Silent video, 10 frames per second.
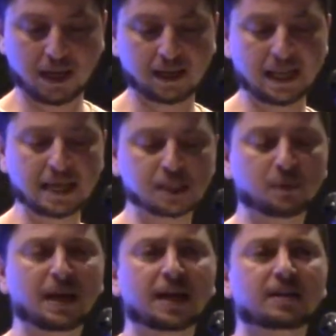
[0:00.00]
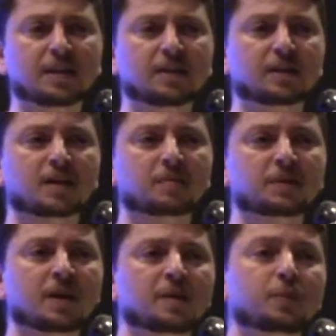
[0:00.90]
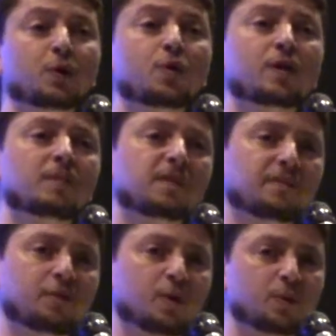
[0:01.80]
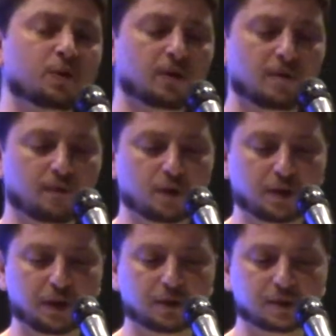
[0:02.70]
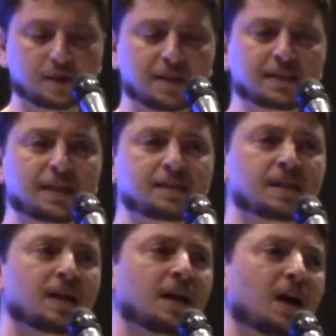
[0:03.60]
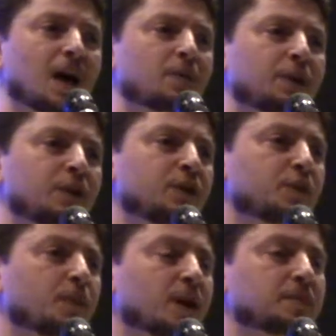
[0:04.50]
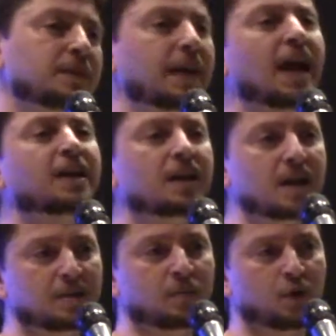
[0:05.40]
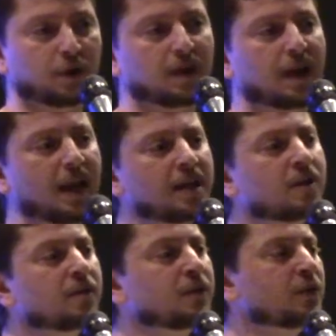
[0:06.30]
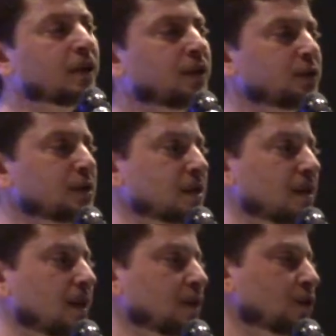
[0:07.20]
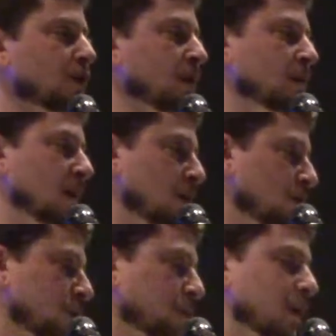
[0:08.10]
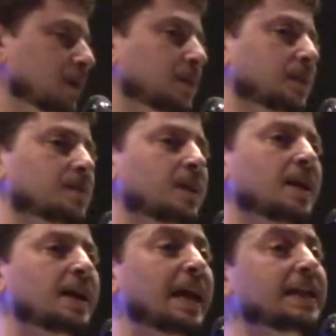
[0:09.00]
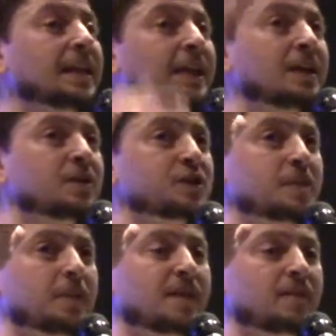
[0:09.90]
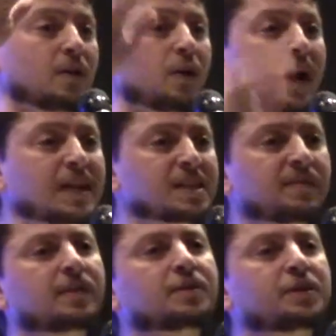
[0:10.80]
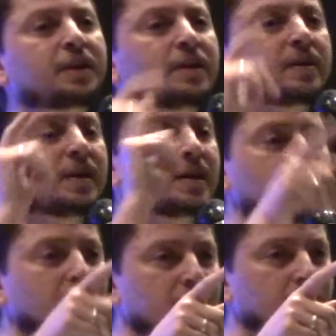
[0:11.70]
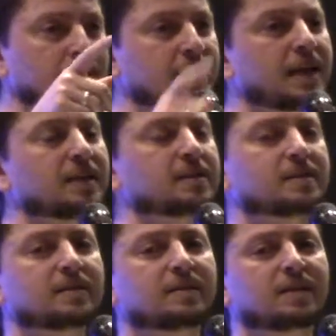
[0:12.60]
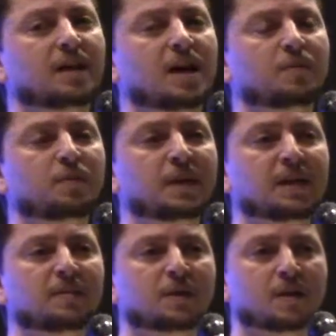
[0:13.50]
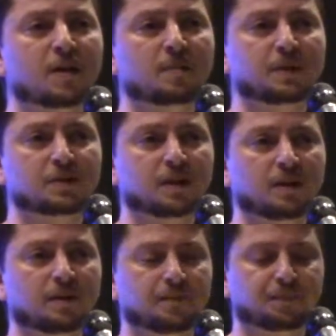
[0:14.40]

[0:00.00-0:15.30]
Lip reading: And lastly, we have the Ramadan program, a full program for the youth. So this is our youth department and a lot more. Any of you interested in joining the youth department in the leadership level or as a volunteer, contact Abu Maryam Brother Rami, inshallah.